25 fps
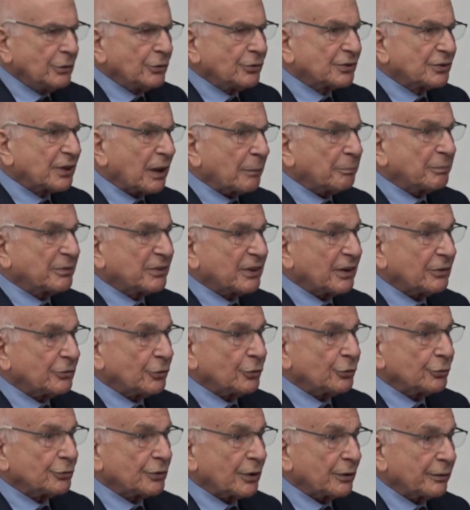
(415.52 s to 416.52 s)
You
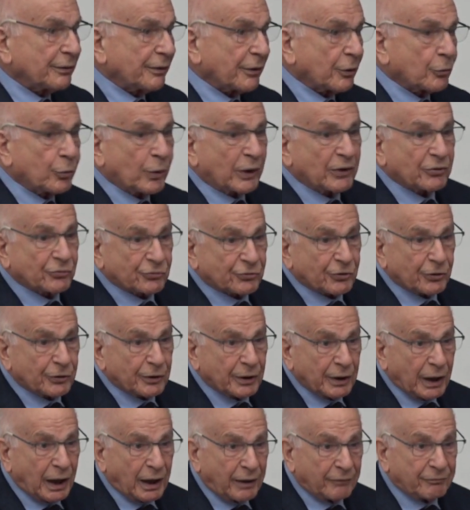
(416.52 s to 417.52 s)
substituted the
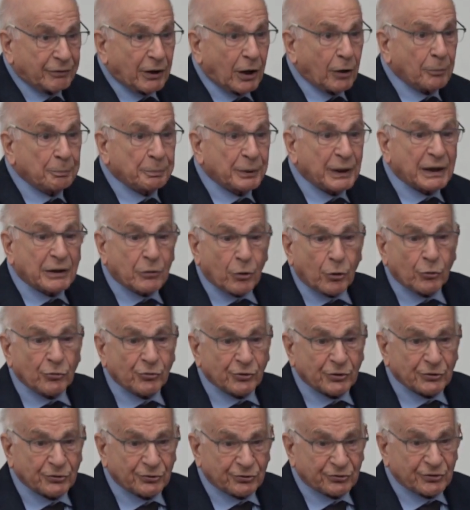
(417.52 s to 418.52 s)
question of how
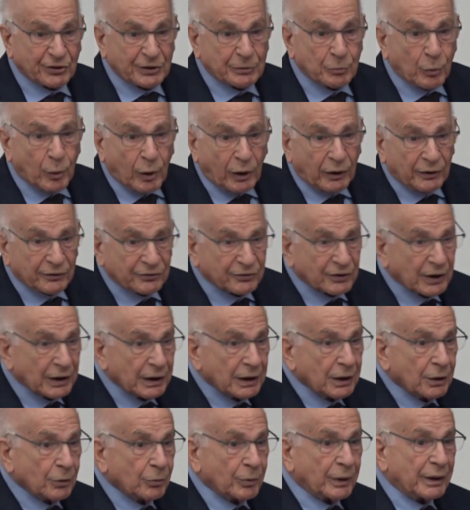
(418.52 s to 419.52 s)
precocious she was,
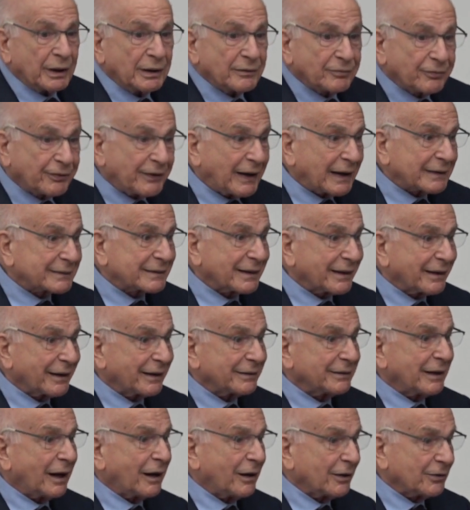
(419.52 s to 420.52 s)
when in fact
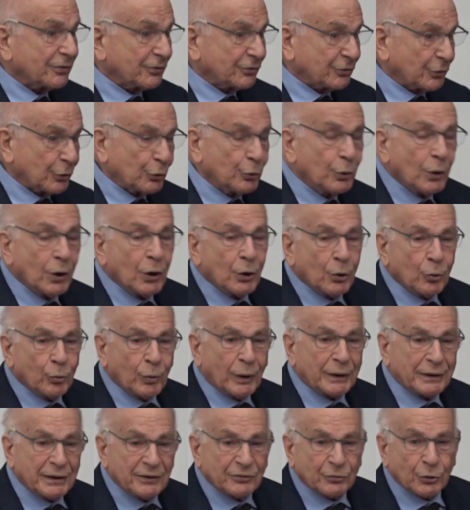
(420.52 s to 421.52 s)
I had asked you,
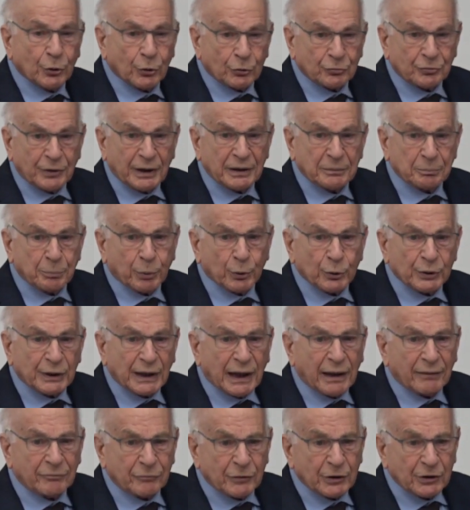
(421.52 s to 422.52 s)
what is her grade
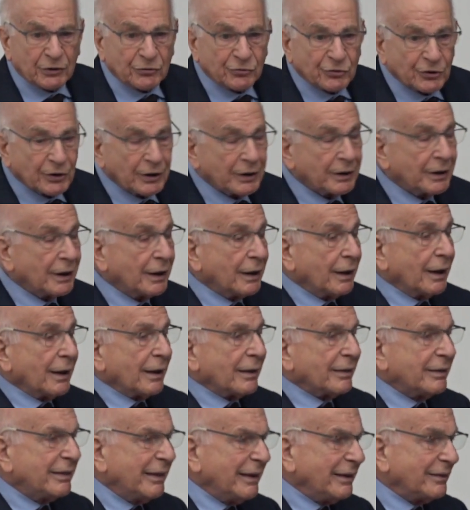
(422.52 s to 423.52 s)
point average?
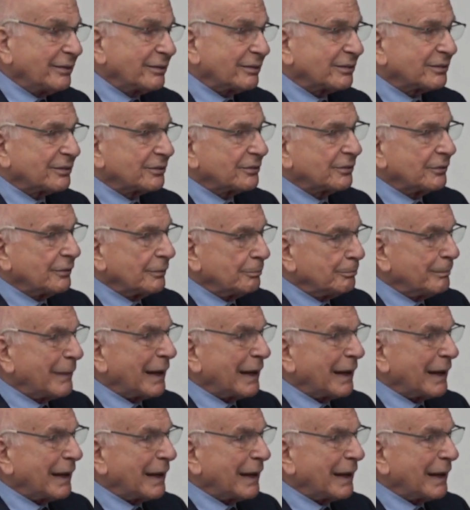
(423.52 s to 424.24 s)
This